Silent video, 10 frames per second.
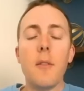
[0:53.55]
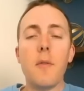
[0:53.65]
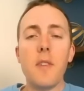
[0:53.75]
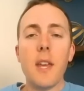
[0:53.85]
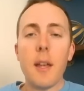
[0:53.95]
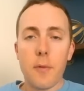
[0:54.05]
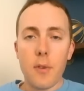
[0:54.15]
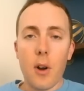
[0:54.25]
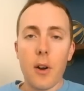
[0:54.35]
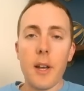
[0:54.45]
V8
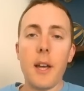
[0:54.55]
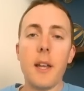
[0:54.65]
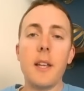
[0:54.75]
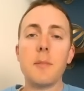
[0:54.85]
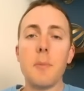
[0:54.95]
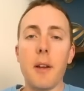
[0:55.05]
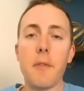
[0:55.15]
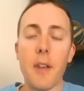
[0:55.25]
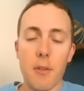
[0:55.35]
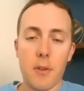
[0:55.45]
Ferrari is my
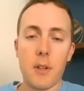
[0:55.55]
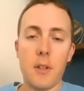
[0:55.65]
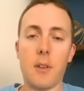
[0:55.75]
favorite.